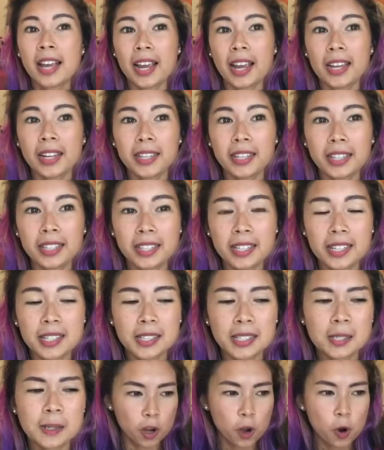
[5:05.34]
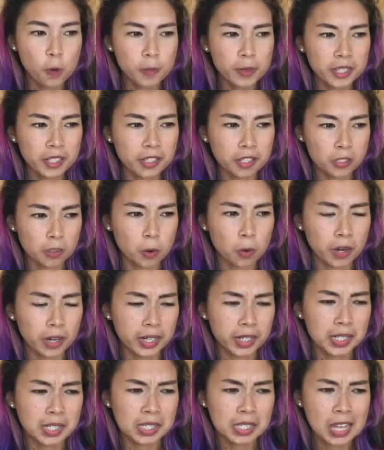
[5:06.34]
and it is an open
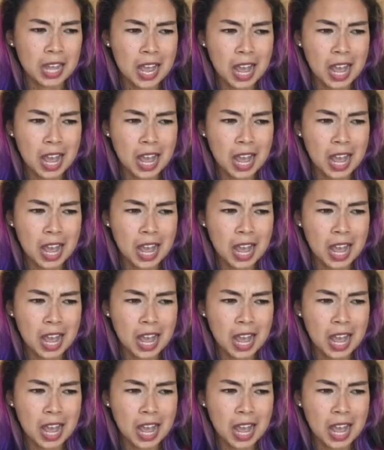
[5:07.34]
source